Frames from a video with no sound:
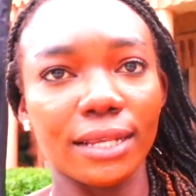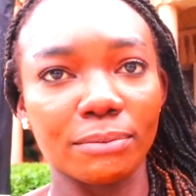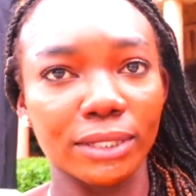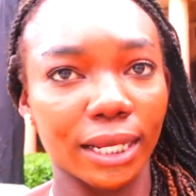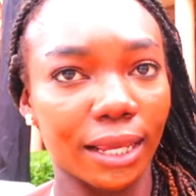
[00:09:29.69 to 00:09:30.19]

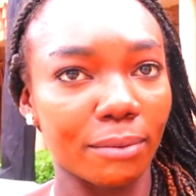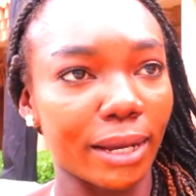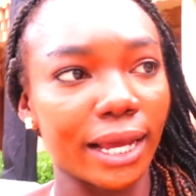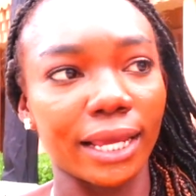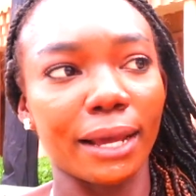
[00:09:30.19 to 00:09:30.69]
I'm taking
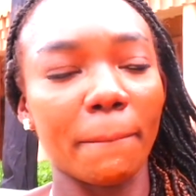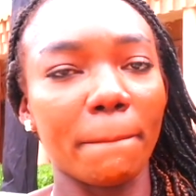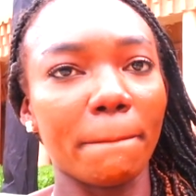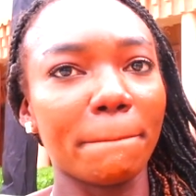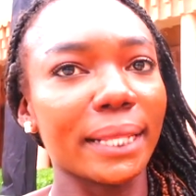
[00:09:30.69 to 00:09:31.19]
my
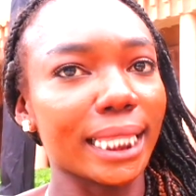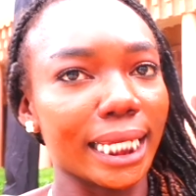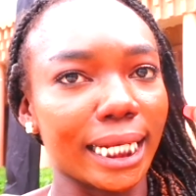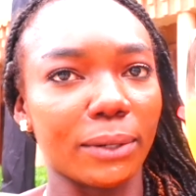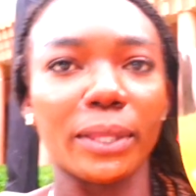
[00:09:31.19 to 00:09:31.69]

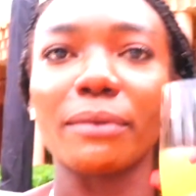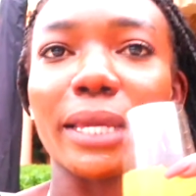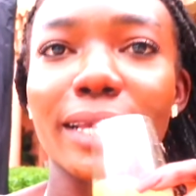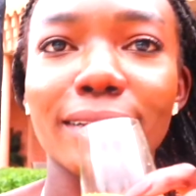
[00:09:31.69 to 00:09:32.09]
Bellini with me.